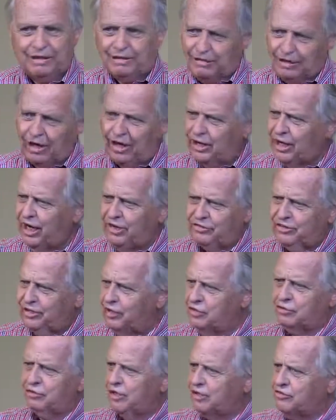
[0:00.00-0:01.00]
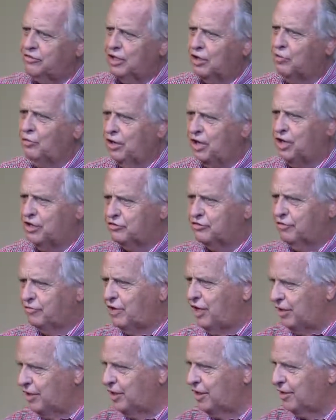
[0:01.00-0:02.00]
God has interesting ways of
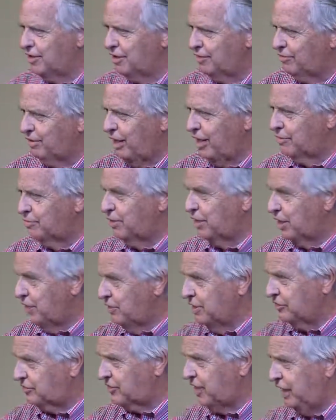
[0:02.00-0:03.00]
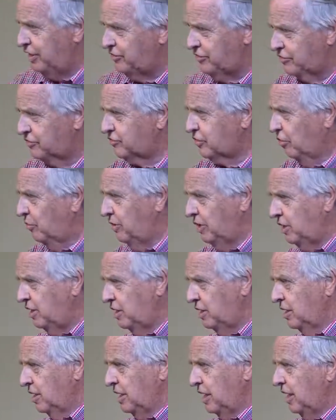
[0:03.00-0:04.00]
getting around. But in this case, it's going
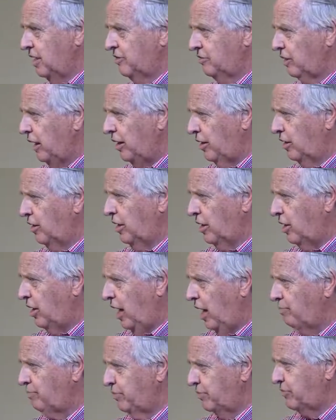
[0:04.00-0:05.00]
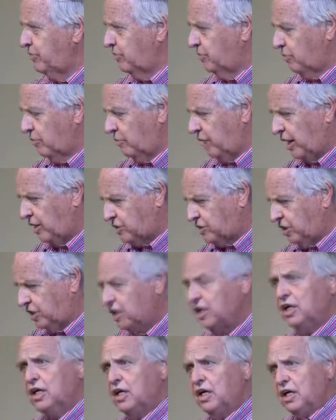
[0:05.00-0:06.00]
the entirely opposite
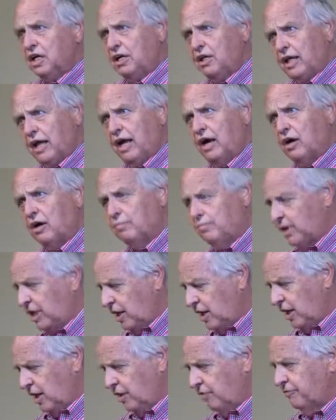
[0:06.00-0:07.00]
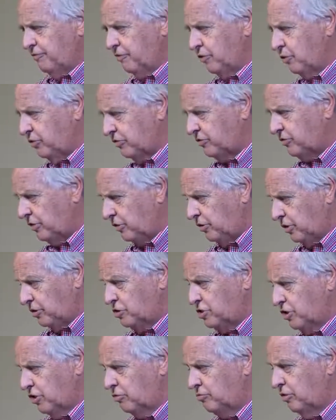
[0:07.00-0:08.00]
direction. They are being influenced and their
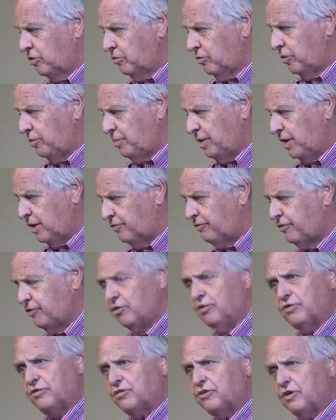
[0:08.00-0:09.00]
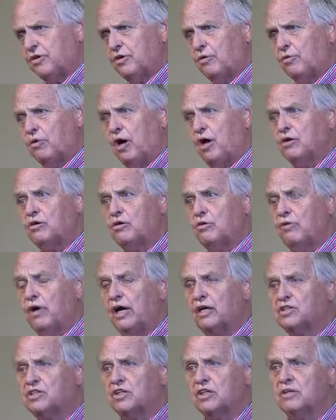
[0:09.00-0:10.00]
children will be influenced in the wrong
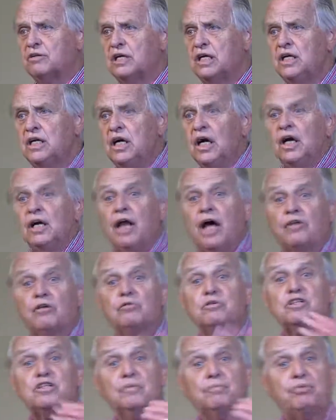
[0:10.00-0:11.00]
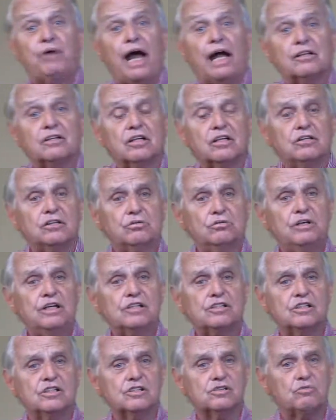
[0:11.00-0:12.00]
direction. Now, there were some practical
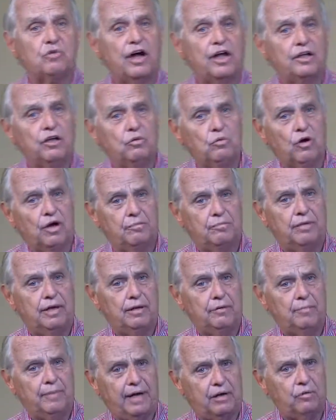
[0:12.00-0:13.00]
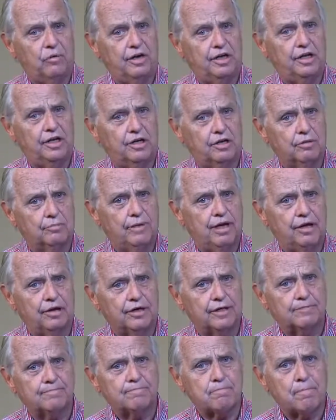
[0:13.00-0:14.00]
reasons why you might want to intermarry.